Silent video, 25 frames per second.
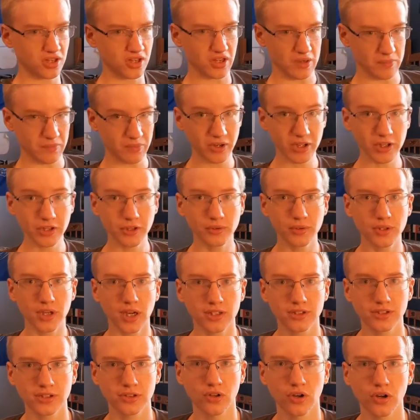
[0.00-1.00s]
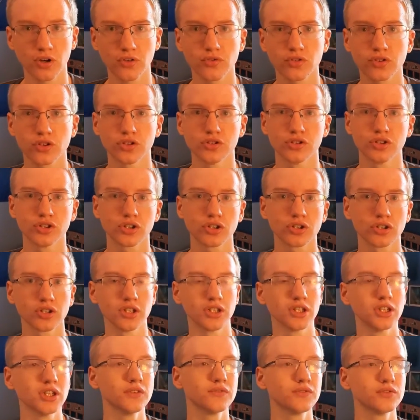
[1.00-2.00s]
Bring you guys along for the
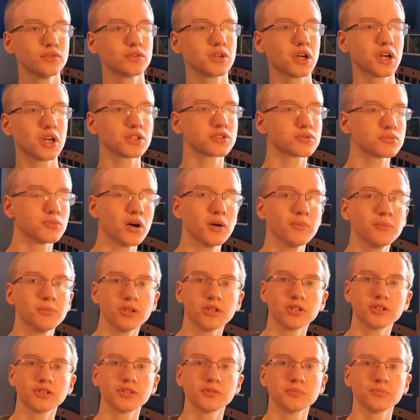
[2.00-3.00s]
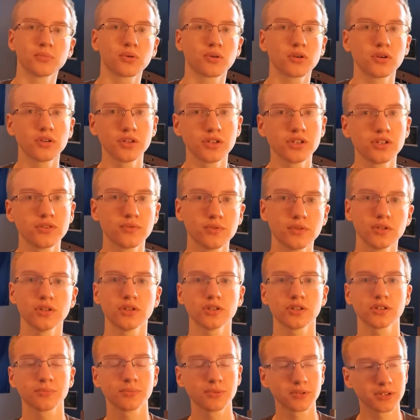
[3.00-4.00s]
journey. If you guys want me to do more of these
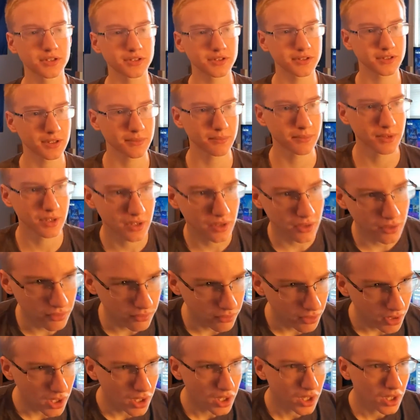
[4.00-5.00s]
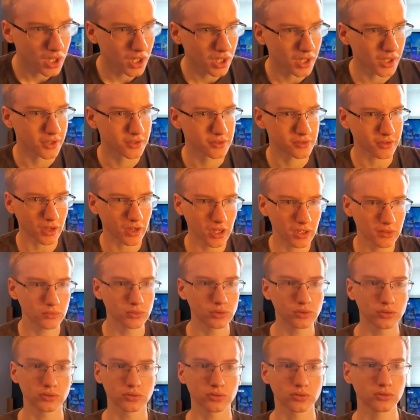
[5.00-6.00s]
videos, please let me know, and I
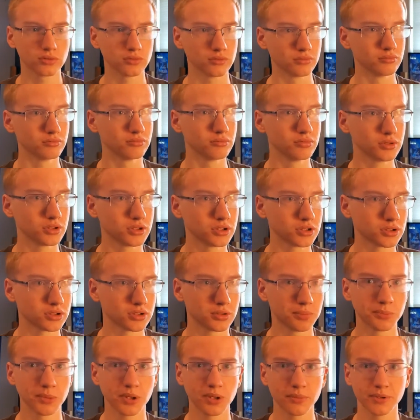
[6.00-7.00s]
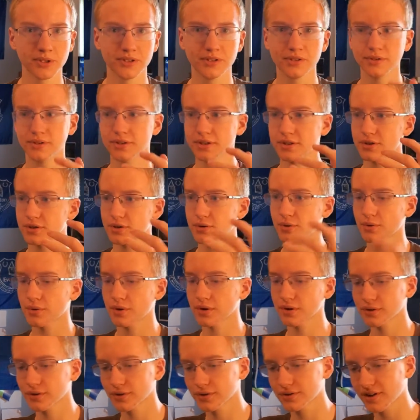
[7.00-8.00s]
will maybe do
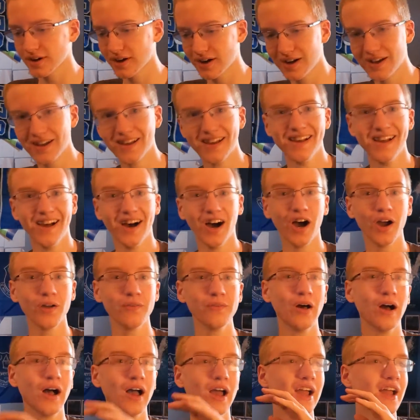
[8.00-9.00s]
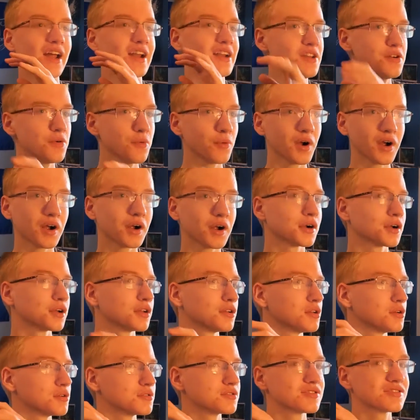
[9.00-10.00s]
tutorials. I'm not anywhere
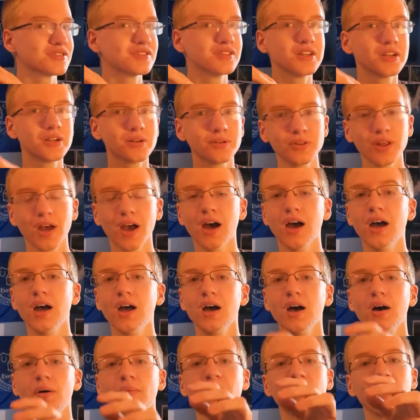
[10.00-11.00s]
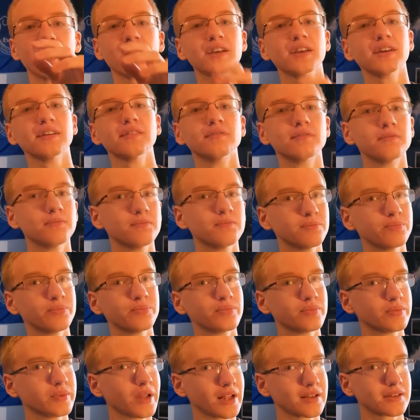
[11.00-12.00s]
close near that, but I can
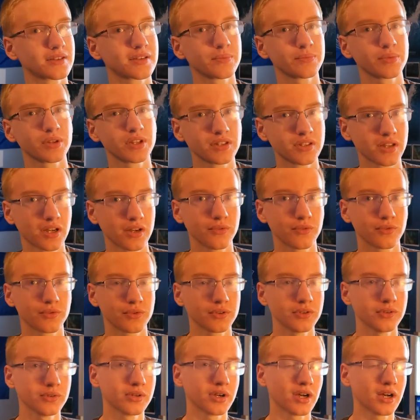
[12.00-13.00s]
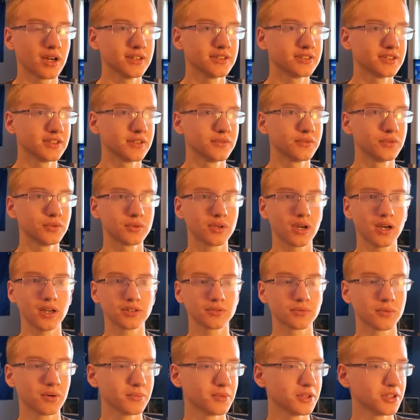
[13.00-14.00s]
get something done for you guys. And if you guys
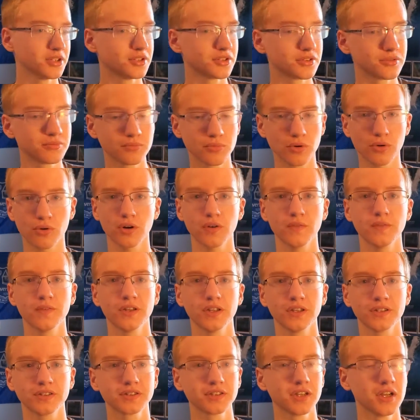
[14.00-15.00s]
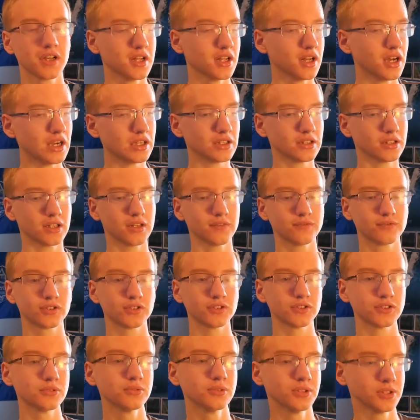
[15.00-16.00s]
want me to do more of this, I'd love to
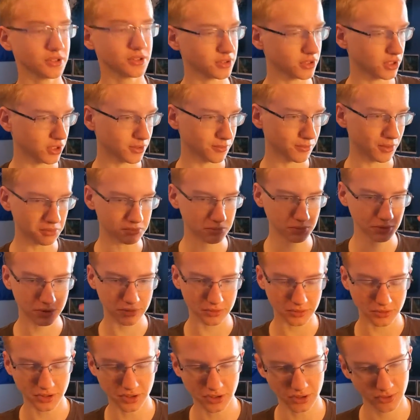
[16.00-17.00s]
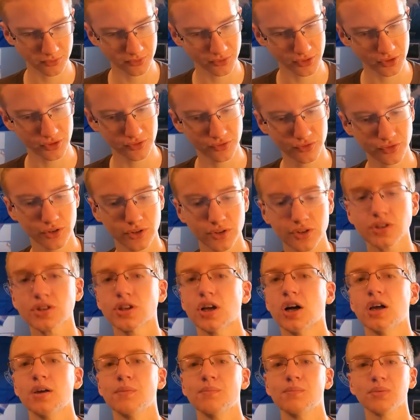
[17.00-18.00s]
do it. I'm learning it for the first
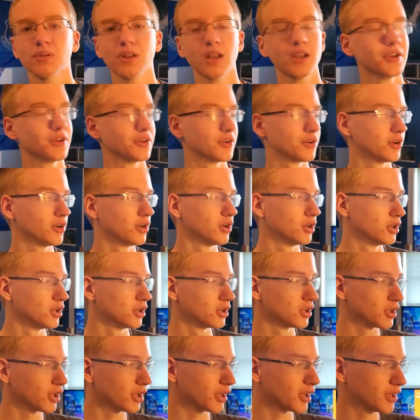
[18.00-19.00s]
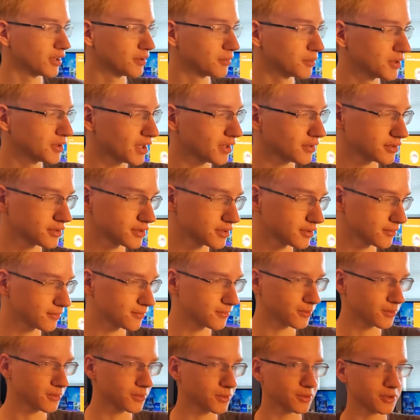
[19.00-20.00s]
time, Blender. And without
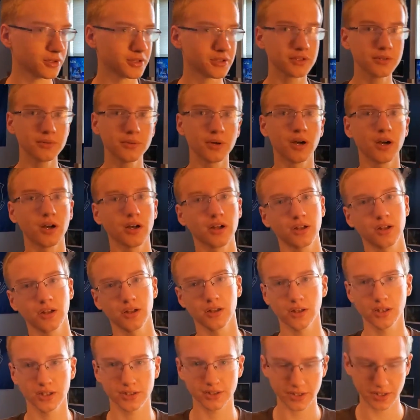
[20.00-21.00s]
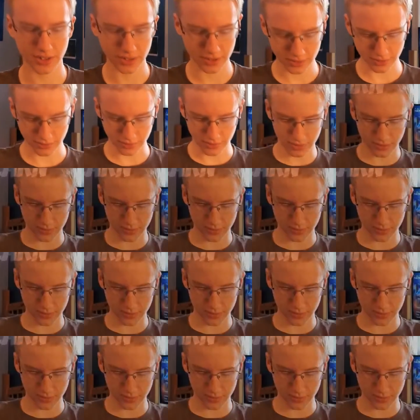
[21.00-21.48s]
further ado, let's get into it.